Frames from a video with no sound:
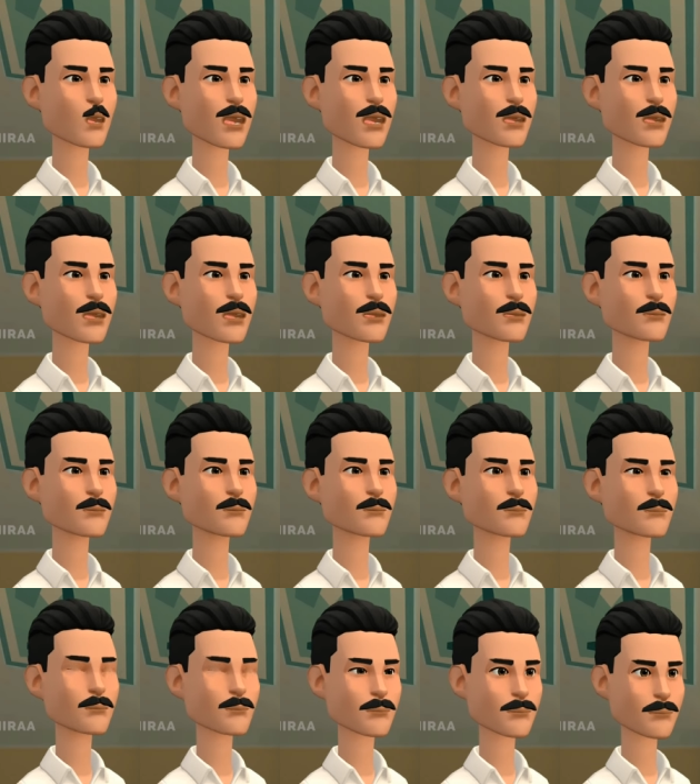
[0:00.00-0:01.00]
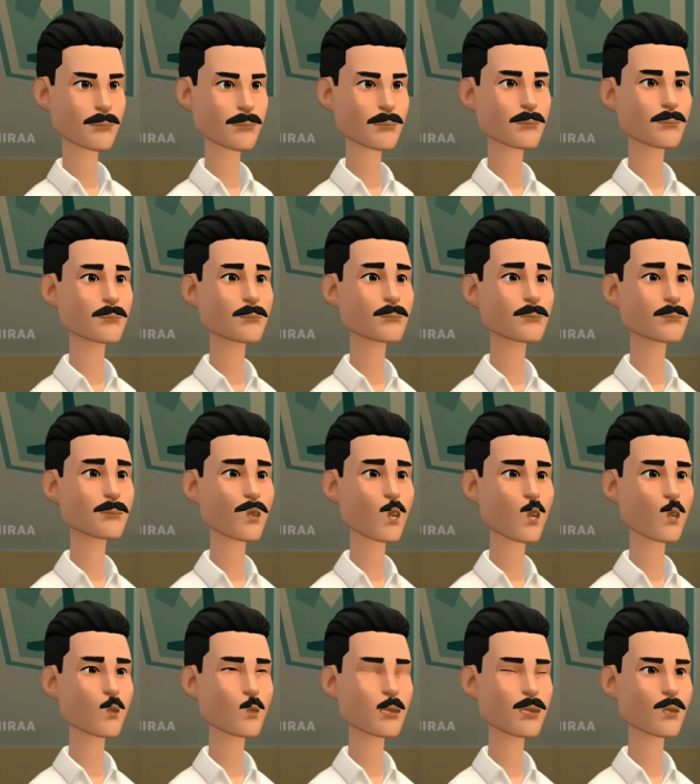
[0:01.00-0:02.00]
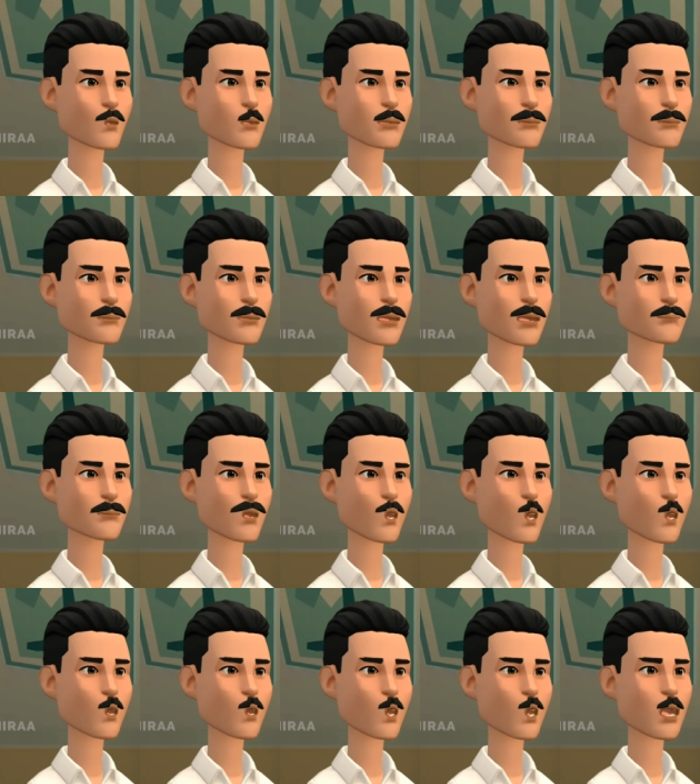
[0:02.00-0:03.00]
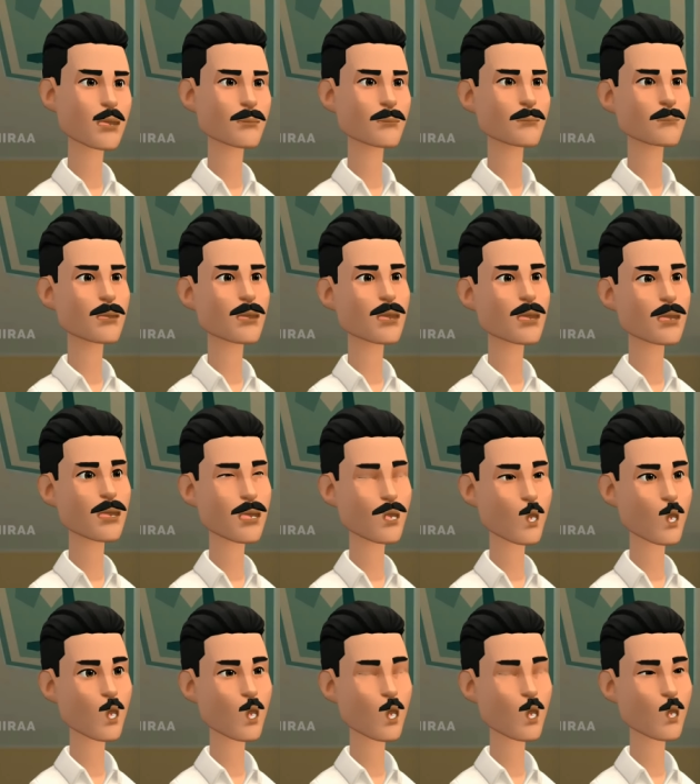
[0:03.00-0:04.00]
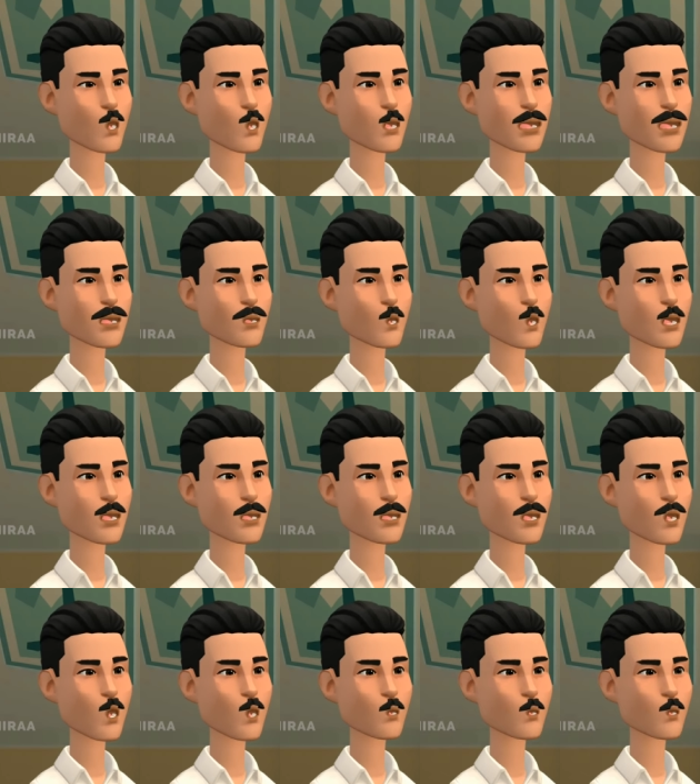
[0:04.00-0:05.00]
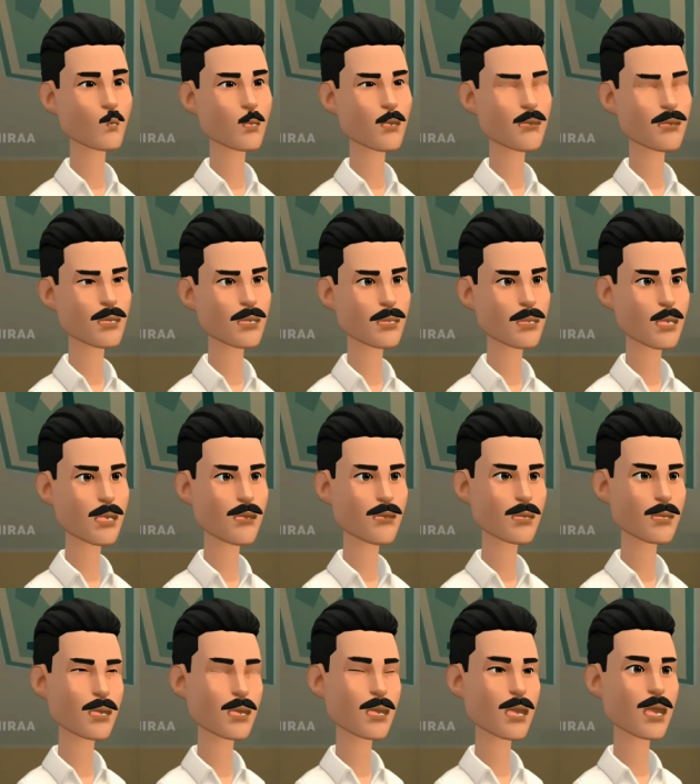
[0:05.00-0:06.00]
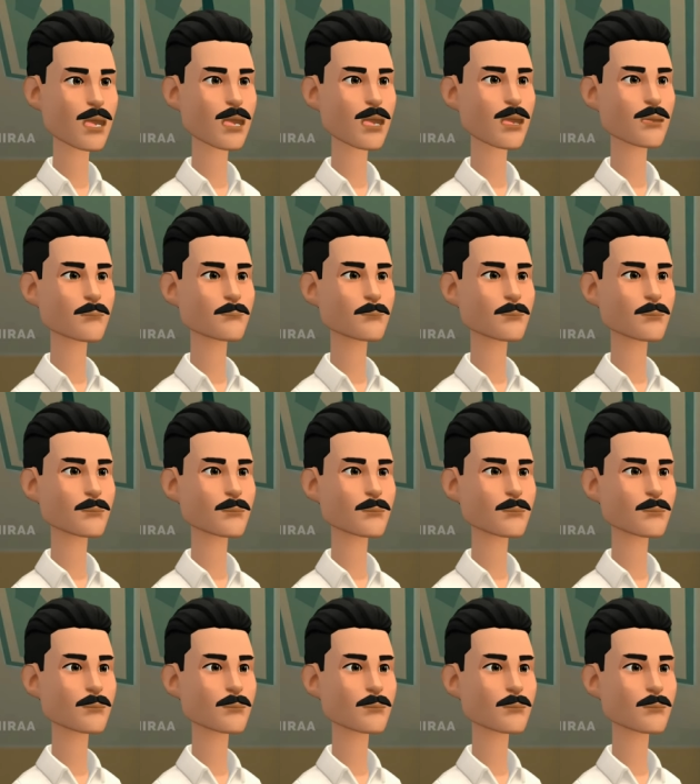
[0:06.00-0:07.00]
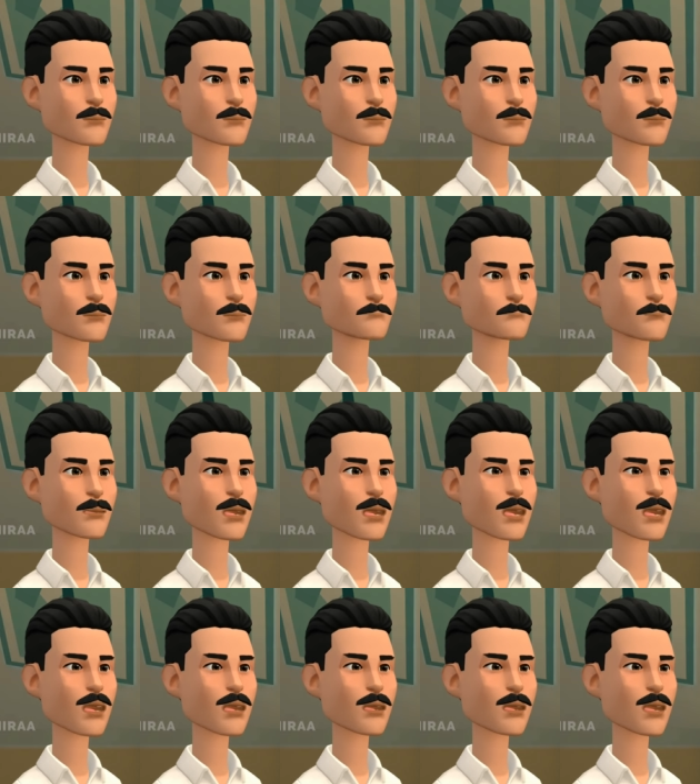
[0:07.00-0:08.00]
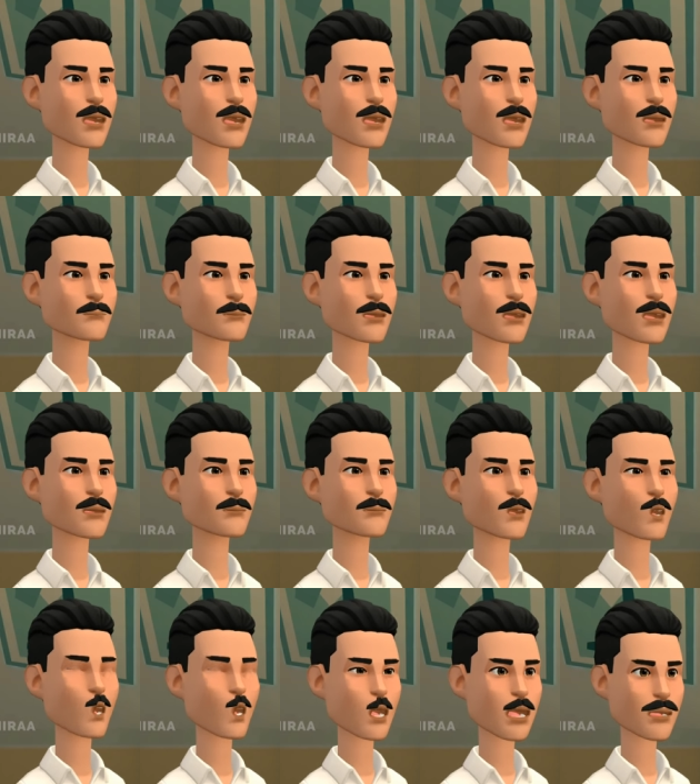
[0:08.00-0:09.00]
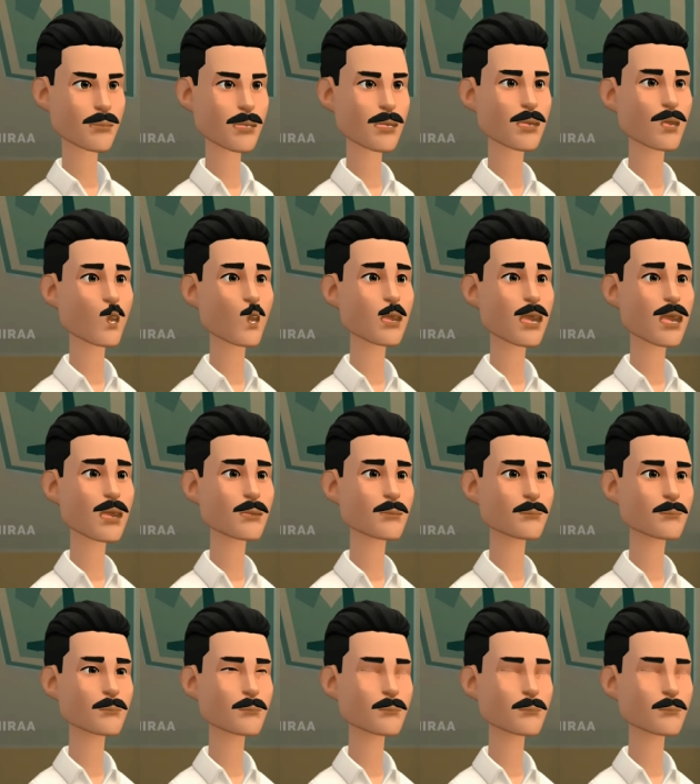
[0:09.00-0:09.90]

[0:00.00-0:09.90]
relax. Also, I am not too embarrassed to call on a coworker or supervisor if I need help. Patient care is my number one priority.